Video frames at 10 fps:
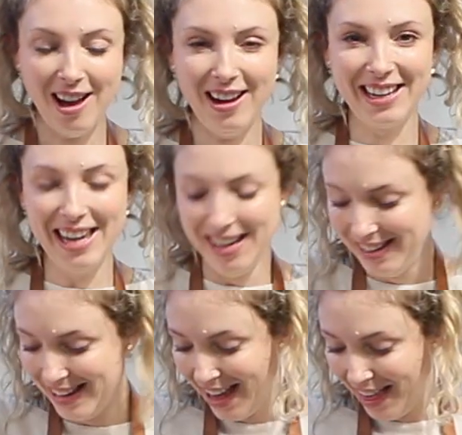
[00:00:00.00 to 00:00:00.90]
I
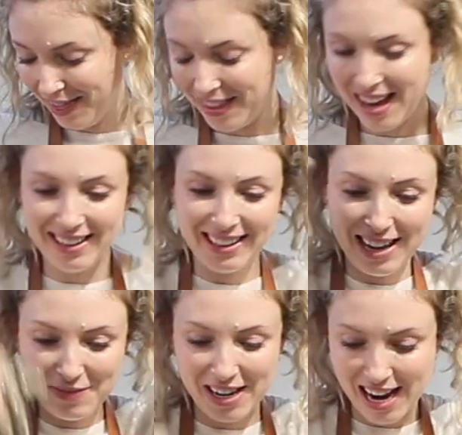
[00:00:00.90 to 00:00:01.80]
can then
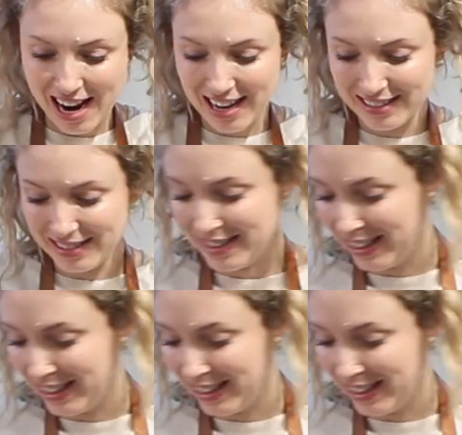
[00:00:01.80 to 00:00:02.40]
get my hands